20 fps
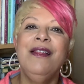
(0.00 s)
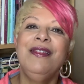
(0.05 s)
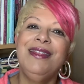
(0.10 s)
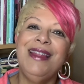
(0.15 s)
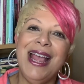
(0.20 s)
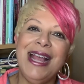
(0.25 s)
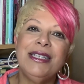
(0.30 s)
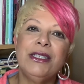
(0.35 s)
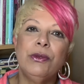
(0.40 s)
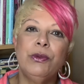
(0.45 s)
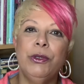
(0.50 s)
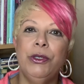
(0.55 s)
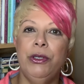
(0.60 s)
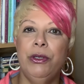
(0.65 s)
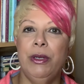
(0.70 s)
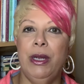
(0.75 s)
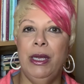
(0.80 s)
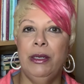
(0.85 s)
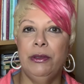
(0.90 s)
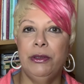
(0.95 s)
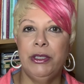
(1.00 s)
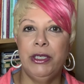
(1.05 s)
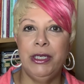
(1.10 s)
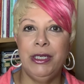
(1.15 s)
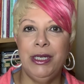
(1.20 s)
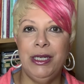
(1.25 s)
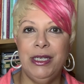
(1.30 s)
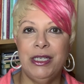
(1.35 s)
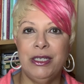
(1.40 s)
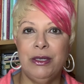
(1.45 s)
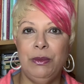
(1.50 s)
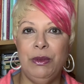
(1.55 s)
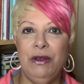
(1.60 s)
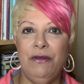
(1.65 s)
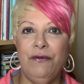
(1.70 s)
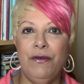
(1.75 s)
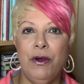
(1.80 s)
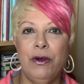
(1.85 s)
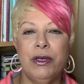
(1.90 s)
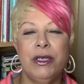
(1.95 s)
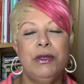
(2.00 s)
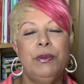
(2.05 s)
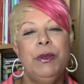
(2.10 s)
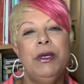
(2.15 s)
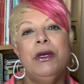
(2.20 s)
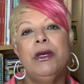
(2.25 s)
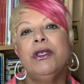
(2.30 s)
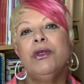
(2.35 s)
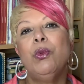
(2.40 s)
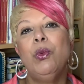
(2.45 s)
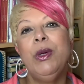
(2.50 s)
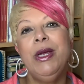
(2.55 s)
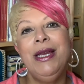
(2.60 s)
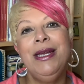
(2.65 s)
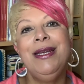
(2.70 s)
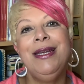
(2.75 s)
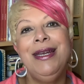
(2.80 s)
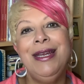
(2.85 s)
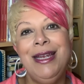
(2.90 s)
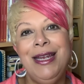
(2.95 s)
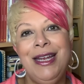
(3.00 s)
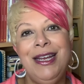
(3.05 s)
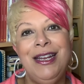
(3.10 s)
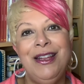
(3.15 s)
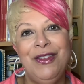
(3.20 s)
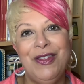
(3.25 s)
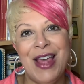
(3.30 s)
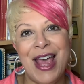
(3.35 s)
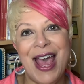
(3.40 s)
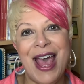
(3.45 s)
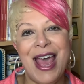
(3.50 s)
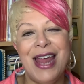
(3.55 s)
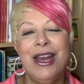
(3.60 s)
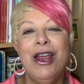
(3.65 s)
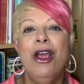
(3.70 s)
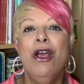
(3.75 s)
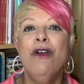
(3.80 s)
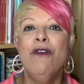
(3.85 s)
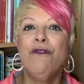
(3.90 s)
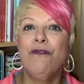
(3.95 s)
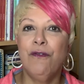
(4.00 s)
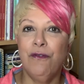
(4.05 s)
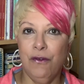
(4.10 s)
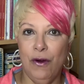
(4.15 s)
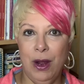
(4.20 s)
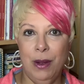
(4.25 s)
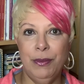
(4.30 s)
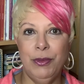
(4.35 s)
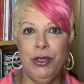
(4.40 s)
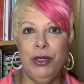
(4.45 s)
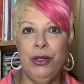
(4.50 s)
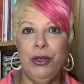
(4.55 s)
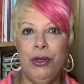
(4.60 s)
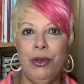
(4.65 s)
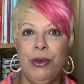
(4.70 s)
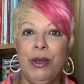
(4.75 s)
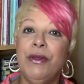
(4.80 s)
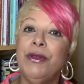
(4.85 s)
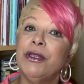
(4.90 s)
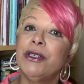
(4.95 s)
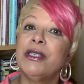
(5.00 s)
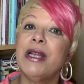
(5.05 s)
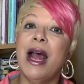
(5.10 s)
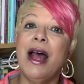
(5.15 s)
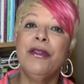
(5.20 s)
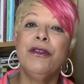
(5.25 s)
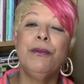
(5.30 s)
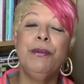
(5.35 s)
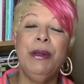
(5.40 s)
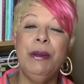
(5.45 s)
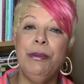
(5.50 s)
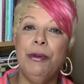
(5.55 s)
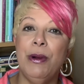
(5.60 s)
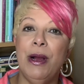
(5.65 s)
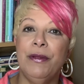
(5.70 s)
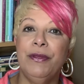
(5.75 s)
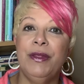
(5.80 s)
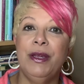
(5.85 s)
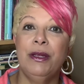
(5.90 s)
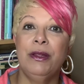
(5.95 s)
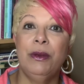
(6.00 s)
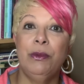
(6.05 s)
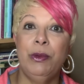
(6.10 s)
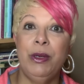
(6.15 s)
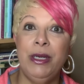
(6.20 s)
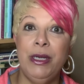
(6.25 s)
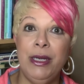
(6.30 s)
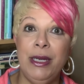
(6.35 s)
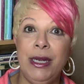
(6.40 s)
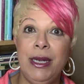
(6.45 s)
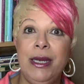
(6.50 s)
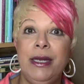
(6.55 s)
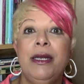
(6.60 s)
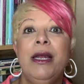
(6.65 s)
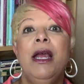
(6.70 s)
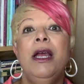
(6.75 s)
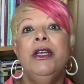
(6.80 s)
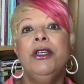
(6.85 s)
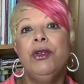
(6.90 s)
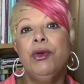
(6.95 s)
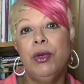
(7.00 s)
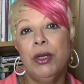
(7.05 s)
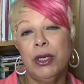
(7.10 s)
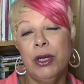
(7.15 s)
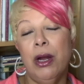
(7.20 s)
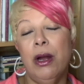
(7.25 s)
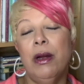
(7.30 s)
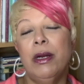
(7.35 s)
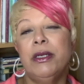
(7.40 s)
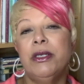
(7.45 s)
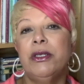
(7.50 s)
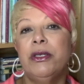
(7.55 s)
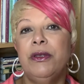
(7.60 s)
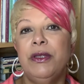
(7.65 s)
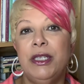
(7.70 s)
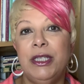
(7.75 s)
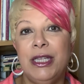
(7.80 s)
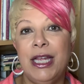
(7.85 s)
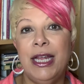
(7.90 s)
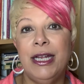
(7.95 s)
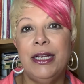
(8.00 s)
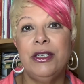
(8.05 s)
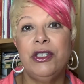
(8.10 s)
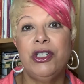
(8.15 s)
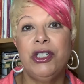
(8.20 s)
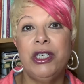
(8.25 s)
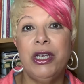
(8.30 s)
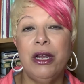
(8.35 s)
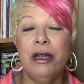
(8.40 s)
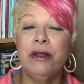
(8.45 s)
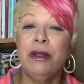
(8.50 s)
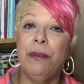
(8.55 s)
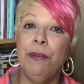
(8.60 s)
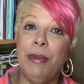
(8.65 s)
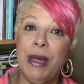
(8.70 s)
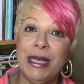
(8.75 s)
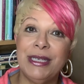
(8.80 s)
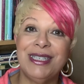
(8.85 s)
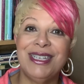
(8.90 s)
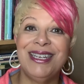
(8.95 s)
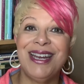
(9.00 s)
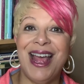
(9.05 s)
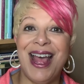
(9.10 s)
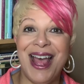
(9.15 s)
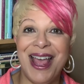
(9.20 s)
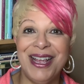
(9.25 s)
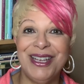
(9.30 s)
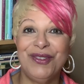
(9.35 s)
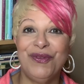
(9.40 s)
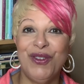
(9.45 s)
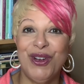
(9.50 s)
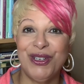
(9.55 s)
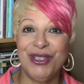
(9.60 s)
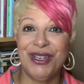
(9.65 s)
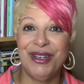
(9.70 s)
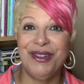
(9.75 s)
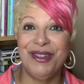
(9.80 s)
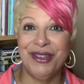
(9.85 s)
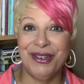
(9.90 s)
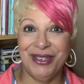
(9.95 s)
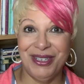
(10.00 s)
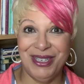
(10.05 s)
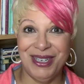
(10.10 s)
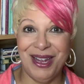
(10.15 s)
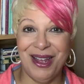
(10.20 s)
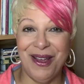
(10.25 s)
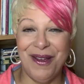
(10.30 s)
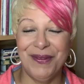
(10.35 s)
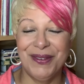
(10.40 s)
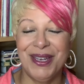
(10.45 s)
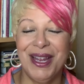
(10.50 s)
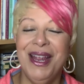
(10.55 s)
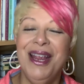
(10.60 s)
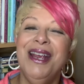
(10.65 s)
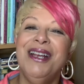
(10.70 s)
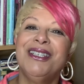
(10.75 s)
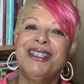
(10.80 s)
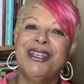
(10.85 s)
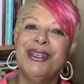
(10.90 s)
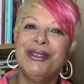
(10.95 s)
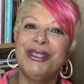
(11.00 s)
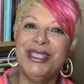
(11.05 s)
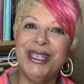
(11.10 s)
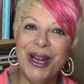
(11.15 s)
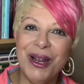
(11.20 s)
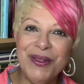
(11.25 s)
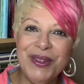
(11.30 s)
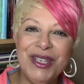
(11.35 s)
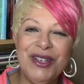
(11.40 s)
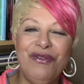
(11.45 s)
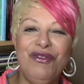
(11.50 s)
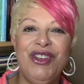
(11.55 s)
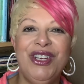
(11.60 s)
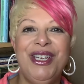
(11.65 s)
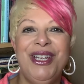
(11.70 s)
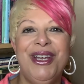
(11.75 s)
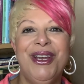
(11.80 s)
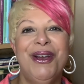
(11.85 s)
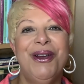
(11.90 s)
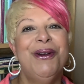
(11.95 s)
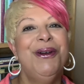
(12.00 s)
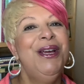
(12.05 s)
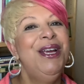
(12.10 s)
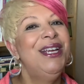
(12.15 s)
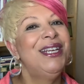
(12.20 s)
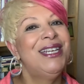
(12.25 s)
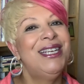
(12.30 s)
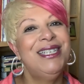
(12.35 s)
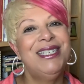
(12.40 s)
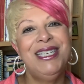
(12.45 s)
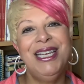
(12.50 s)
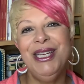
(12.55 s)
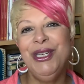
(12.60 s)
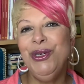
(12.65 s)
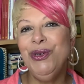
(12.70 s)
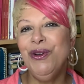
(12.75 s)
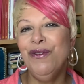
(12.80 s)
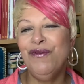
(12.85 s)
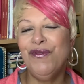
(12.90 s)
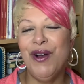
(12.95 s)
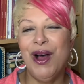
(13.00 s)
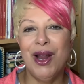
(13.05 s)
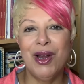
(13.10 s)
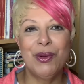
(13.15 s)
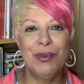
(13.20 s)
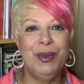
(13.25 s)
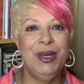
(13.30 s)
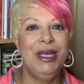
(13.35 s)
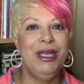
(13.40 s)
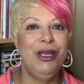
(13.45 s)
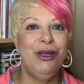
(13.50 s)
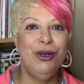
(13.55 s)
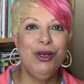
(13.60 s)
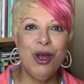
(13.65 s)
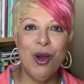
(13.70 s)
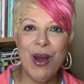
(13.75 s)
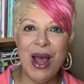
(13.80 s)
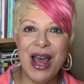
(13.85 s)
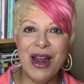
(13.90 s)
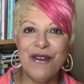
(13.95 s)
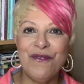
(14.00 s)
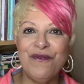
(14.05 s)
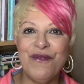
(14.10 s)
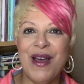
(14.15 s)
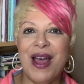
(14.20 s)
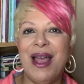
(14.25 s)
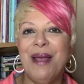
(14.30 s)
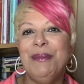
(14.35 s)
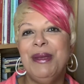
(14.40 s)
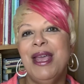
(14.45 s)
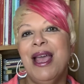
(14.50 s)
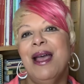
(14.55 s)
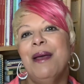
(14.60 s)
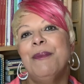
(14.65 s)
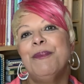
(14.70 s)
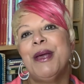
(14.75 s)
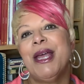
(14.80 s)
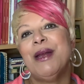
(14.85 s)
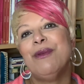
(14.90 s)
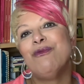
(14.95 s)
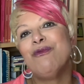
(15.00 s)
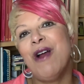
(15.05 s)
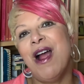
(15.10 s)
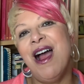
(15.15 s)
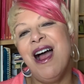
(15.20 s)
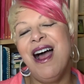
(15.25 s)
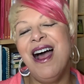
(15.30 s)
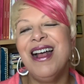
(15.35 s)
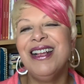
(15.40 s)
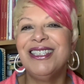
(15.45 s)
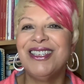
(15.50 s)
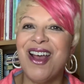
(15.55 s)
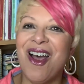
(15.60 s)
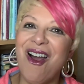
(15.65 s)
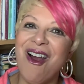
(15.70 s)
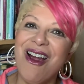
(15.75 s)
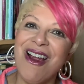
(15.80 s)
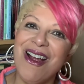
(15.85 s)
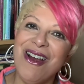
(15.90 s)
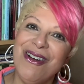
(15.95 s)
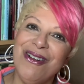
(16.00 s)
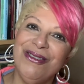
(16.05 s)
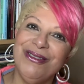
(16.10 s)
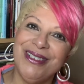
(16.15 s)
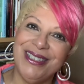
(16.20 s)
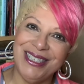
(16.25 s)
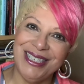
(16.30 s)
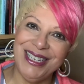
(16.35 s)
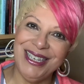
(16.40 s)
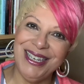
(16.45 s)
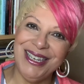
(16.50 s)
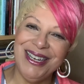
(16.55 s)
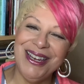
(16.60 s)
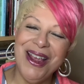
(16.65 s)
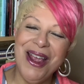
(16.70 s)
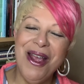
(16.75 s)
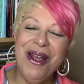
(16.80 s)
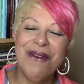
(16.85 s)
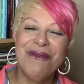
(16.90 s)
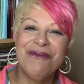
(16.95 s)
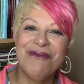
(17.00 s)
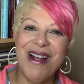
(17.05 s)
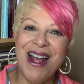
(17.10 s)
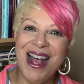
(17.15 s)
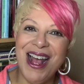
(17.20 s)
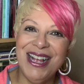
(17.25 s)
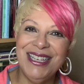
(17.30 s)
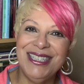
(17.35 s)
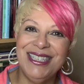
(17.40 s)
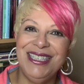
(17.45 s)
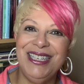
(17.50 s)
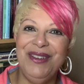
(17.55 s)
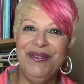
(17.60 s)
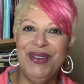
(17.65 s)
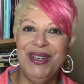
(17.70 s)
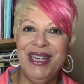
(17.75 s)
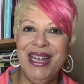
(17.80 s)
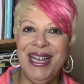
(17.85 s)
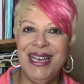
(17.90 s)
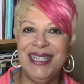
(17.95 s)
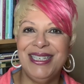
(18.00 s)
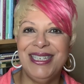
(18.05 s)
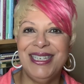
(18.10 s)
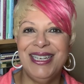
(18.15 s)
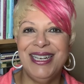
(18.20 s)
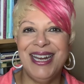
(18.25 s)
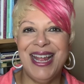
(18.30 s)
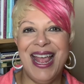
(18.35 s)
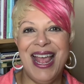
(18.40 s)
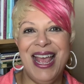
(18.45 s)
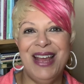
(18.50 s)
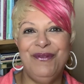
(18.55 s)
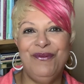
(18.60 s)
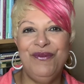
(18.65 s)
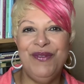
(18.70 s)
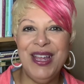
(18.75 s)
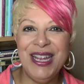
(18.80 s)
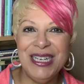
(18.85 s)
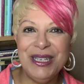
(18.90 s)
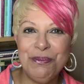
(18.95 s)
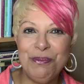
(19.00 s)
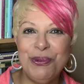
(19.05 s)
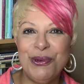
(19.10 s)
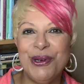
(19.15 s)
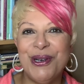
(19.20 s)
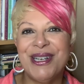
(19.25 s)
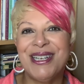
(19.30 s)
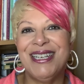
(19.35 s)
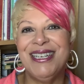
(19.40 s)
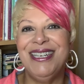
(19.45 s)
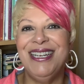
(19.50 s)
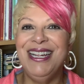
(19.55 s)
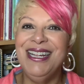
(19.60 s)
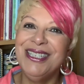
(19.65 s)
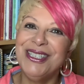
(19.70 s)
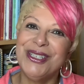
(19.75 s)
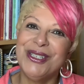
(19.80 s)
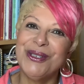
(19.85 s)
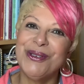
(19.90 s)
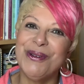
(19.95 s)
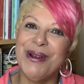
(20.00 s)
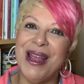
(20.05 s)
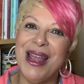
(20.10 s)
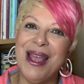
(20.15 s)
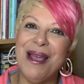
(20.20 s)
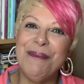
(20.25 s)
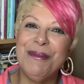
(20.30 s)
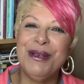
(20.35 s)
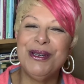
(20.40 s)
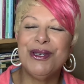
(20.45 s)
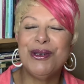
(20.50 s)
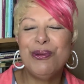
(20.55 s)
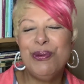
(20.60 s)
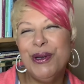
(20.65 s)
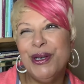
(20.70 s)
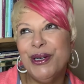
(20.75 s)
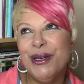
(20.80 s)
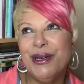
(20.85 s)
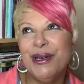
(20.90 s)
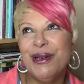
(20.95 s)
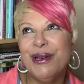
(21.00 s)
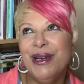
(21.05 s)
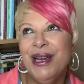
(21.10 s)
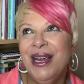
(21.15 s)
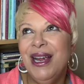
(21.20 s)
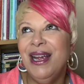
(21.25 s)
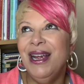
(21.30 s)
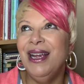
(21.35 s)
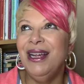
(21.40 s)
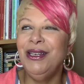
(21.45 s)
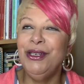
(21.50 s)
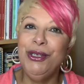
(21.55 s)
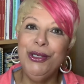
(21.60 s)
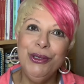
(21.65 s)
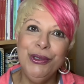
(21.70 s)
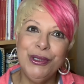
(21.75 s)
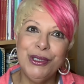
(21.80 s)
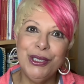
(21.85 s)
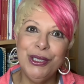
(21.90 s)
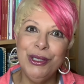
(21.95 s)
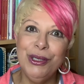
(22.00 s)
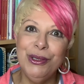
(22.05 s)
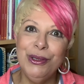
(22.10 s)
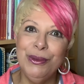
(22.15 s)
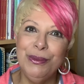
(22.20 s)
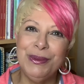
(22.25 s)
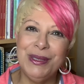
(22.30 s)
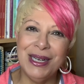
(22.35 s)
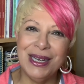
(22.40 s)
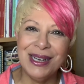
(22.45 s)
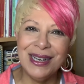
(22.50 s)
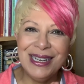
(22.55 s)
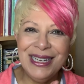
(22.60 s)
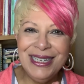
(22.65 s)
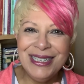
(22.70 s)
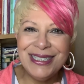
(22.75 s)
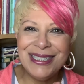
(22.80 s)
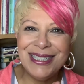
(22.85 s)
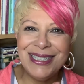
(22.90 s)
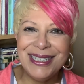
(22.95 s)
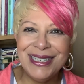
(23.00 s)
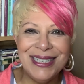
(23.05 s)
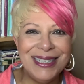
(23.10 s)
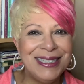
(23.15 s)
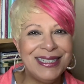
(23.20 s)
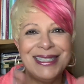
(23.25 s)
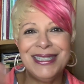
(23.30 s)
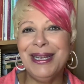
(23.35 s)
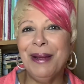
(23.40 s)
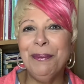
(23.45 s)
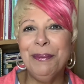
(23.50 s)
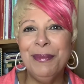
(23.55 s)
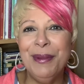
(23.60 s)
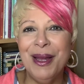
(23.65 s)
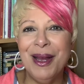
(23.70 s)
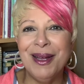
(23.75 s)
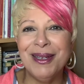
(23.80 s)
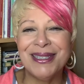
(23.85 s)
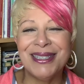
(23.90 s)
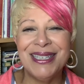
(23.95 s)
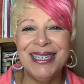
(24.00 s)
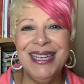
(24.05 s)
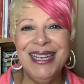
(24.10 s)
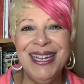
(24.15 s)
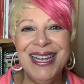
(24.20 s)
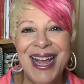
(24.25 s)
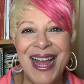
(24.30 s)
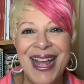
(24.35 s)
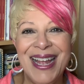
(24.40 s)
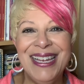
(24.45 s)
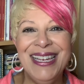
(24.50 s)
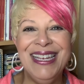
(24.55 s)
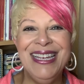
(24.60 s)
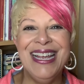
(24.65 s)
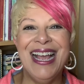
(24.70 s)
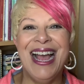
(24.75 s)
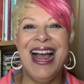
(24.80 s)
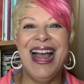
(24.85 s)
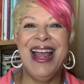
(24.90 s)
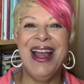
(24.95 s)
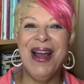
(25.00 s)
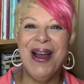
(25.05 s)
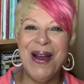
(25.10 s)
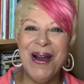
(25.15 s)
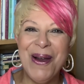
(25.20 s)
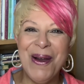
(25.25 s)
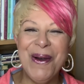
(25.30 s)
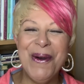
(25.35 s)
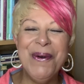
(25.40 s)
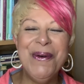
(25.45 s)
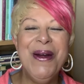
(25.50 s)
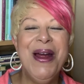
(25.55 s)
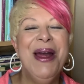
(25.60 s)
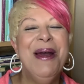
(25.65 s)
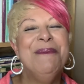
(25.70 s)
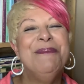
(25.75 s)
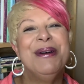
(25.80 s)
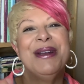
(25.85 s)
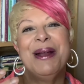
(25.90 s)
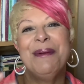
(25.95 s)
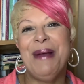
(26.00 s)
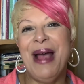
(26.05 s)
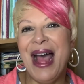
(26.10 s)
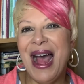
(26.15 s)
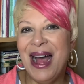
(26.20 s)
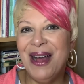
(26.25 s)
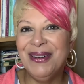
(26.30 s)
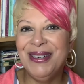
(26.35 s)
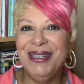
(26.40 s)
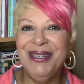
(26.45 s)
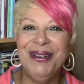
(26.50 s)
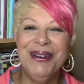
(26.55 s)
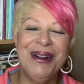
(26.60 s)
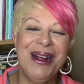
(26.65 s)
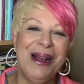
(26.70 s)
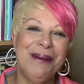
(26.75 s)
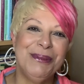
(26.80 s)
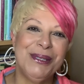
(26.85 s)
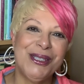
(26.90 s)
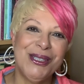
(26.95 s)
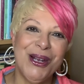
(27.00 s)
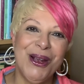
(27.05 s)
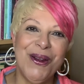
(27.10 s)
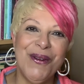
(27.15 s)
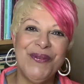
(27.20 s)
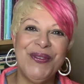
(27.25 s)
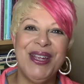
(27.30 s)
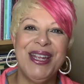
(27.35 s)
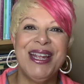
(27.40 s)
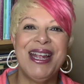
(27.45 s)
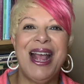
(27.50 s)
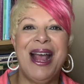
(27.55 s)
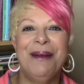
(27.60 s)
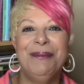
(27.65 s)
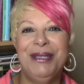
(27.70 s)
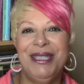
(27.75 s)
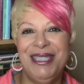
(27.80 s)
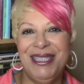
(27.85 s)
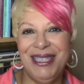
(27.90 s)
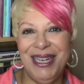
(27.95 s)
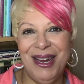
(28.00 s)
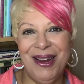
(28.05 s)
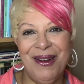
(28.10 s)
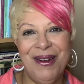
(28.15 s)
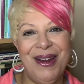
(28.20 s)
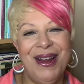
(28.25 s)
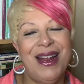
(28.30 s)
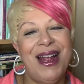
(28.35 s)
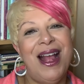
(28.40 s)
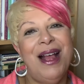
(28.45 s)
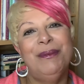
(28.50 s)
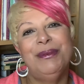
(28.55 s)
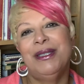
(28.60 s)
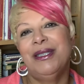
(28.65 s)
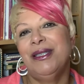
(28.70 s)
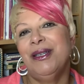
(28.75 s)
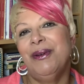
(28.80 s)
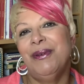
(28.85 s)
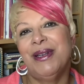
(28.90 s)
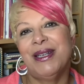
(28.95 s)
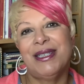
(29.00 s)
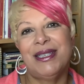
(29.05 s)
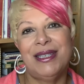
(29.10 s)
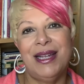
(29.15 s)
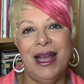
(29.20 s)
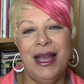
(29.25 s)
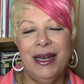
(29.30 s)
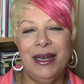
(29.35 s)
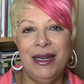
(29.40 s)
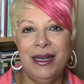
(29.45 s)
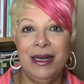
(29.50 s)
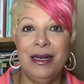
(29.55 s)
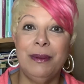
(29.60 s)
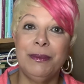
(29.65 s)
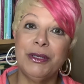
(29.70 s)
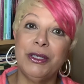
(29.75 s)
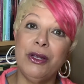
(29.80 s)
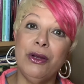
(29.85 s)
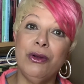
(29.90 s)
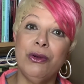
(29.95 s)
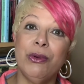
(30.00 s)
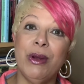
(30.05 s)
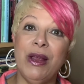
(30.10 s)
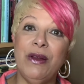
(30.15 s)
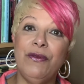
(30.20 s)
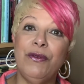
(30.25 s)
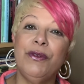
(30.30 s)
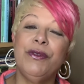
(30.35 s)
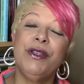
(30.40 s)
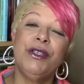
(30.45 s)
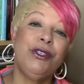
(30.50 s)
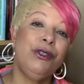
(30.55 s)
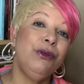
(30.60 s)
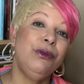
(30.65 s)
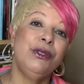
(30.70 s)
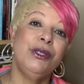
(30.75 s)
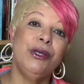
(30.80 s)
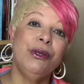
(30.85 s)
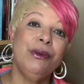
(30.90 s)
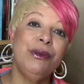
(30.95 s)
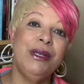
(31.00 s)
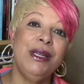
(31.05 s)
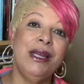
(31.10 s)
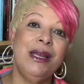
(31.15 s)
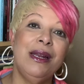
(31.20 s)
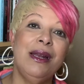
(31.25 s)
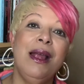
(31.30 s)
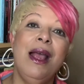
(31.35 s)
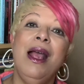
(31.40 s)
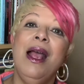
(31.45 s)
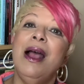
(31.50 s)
That's where your energy needs to be focused, because we need that from you. And there's other people out there that we need to encourage so that they can share the best and highest version of themselves. So share this video, continue to follow me. You know how to find me. I am at Roz, R-O-Z, RozDivaNation at Facebook and Instagram and Twitter and YouTube and LinkedIn and something else, E-I-E-I-O. But I'm out here, I'm serving, I'm sharing. I'm so excited, and I'm so grateful that you tune in.